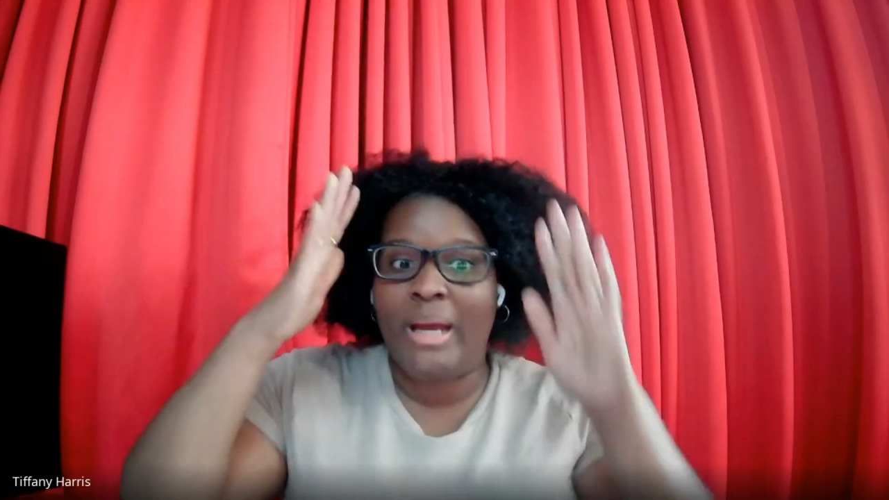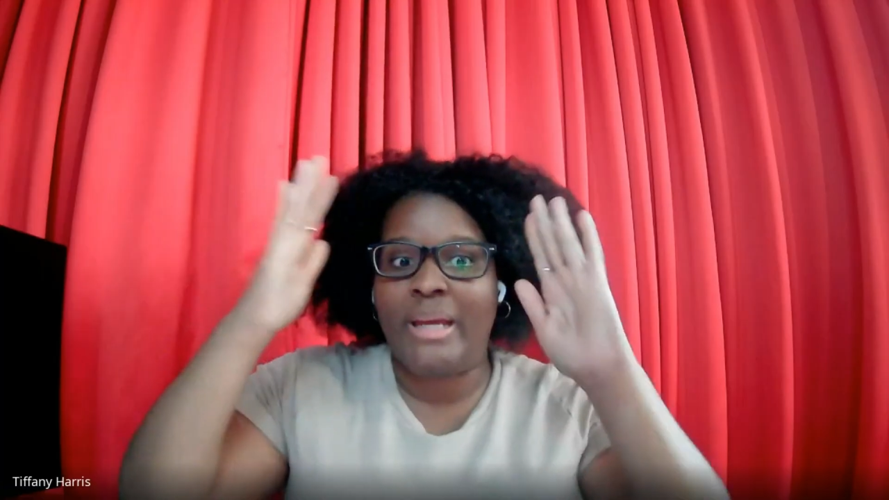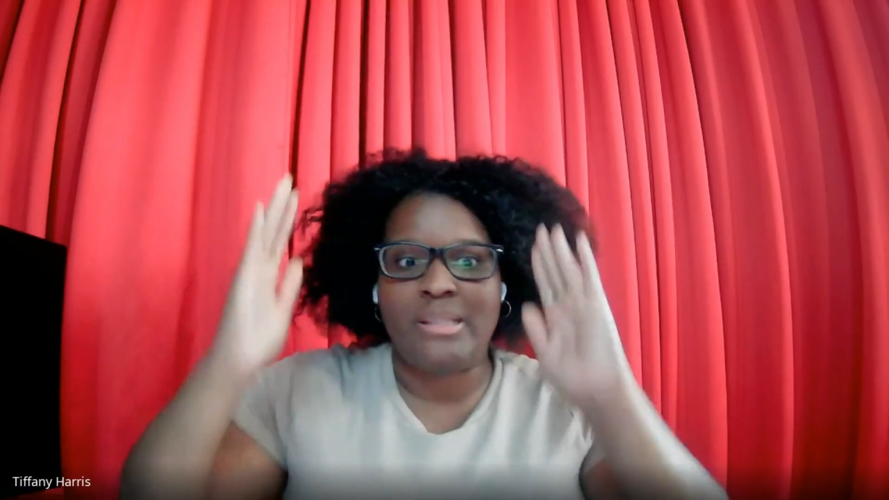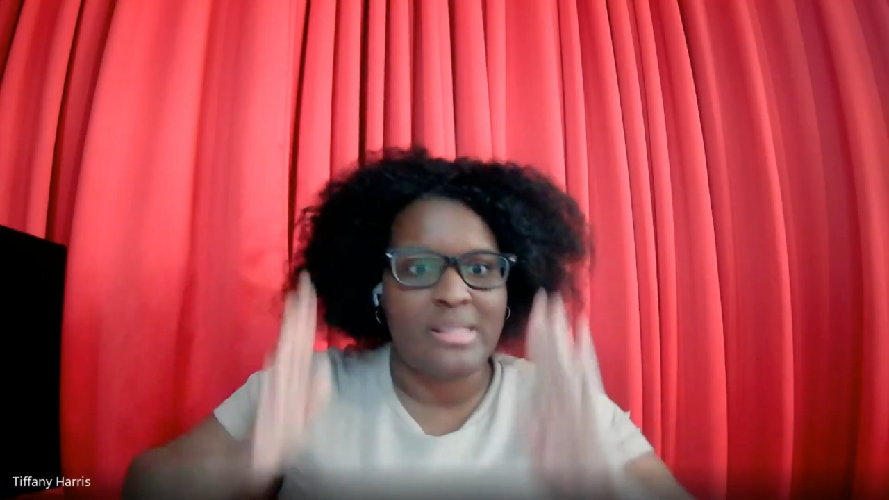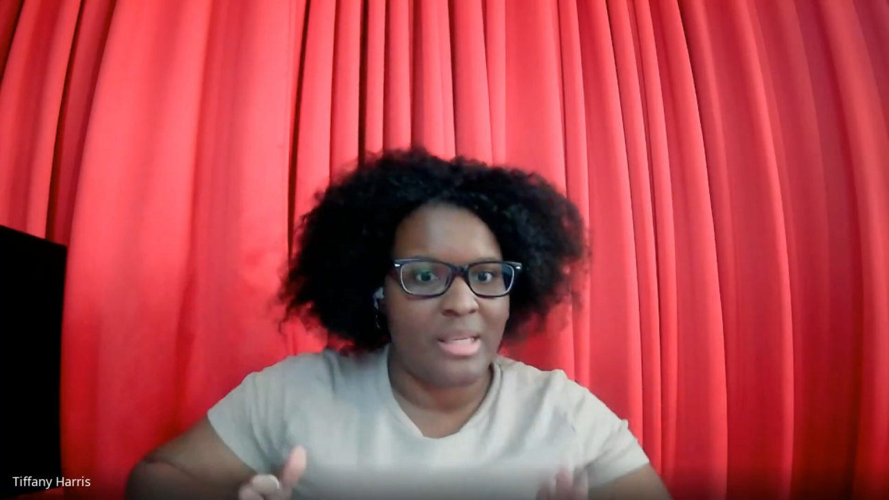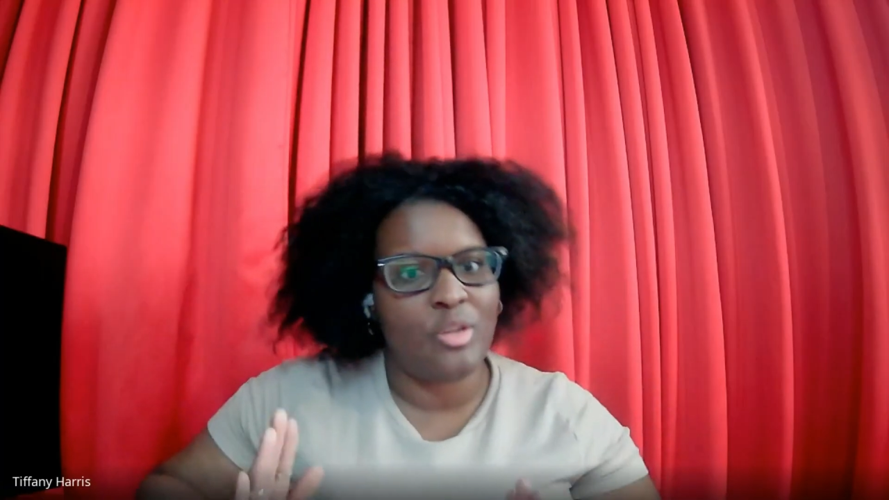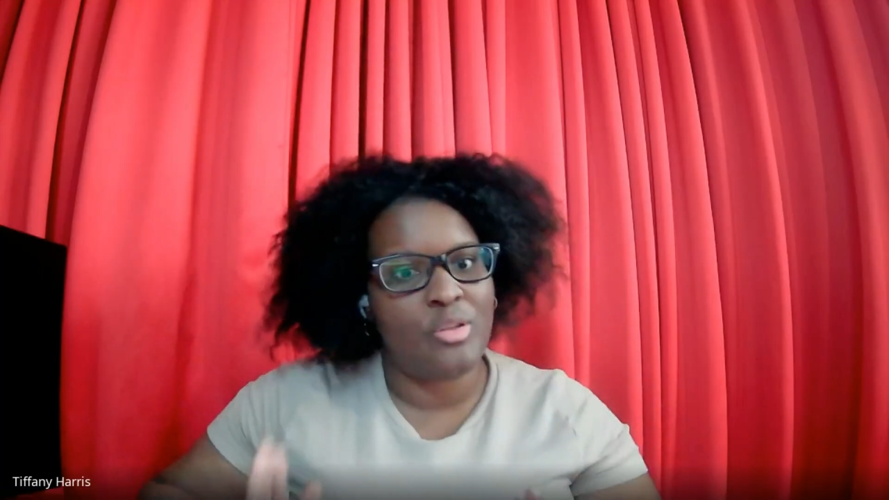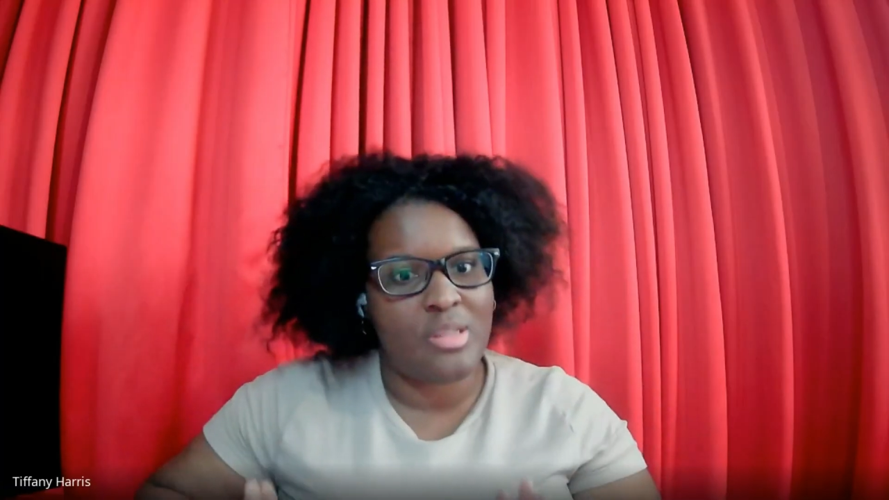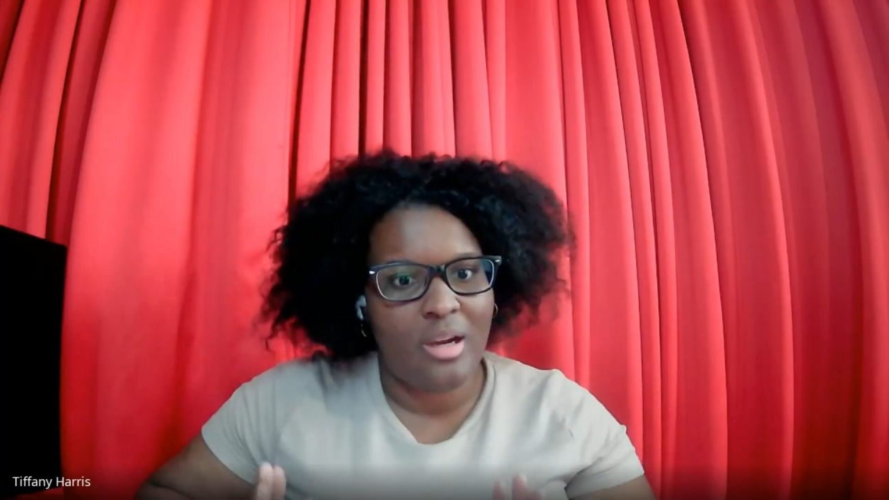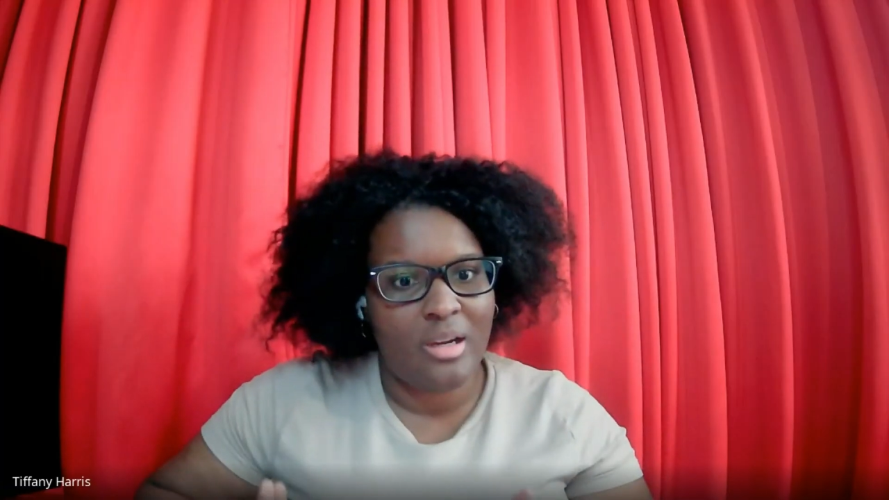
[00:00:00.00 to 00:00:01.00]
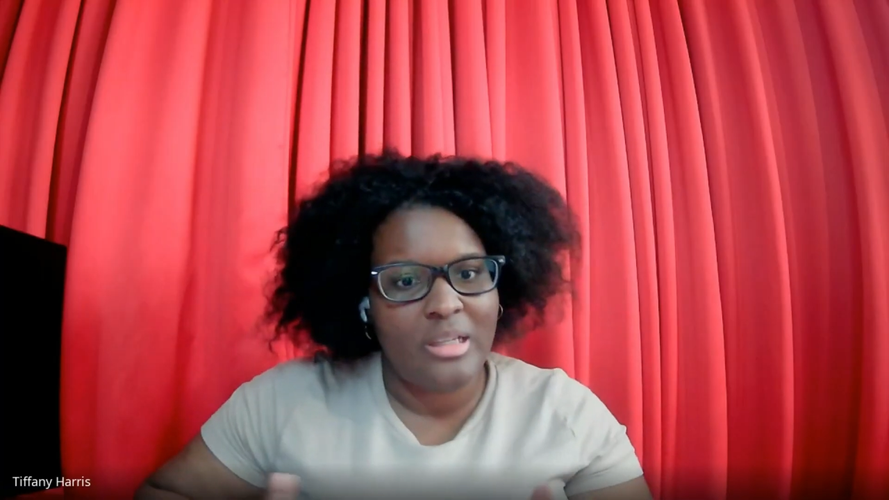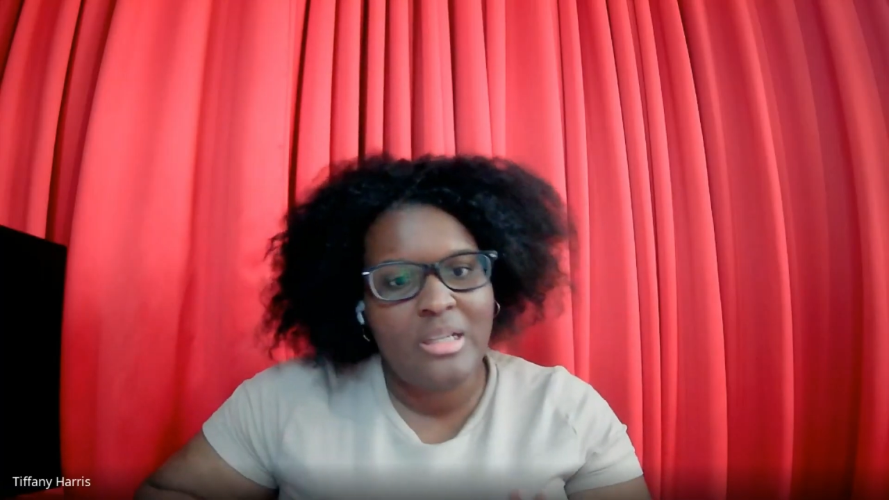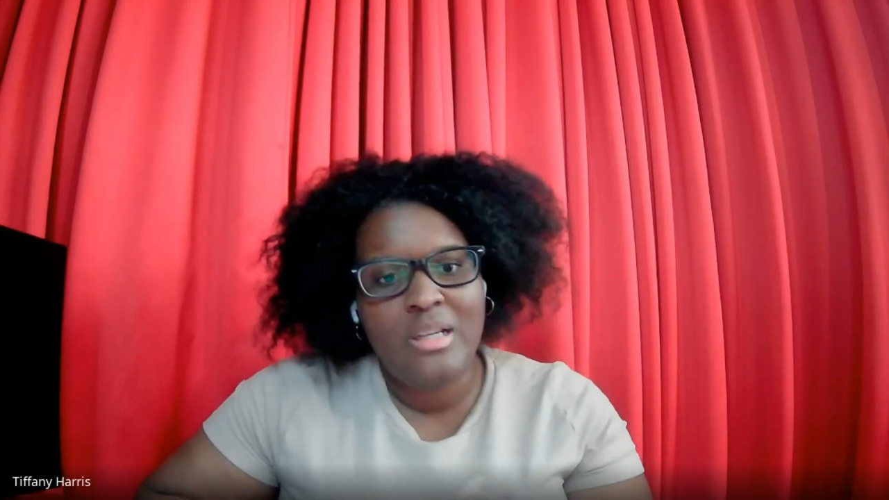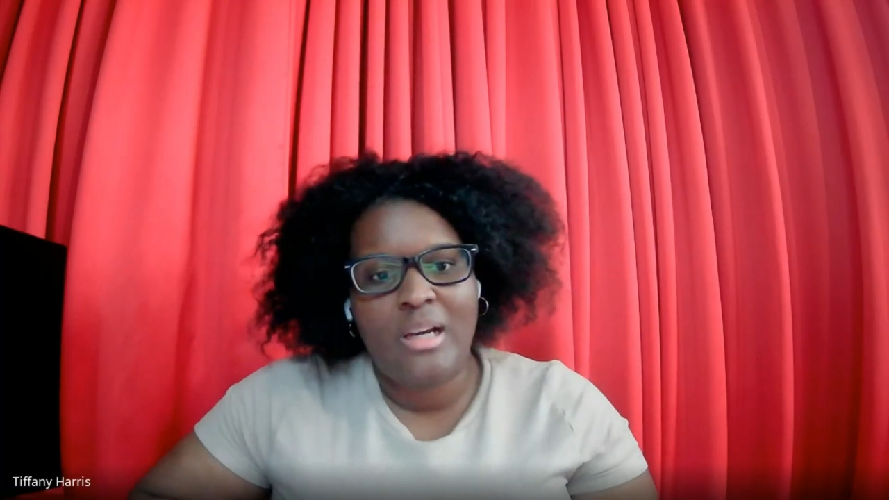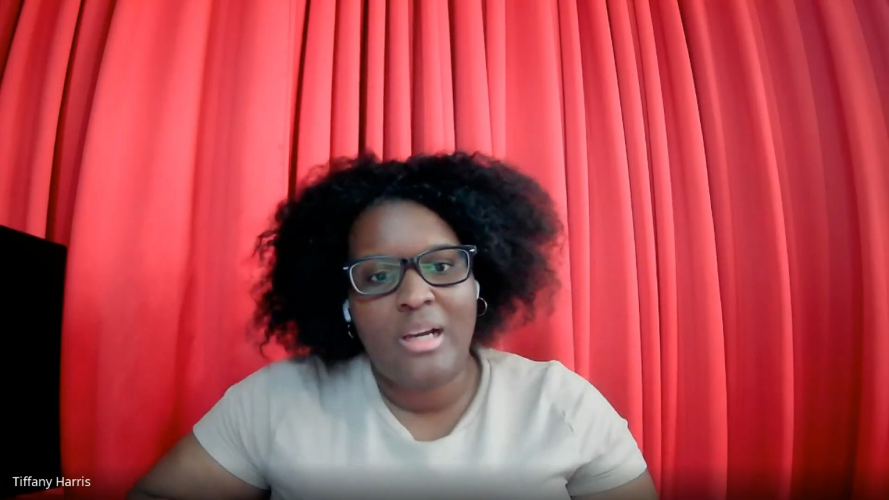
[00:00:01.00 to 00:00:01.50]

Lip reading: my skills are.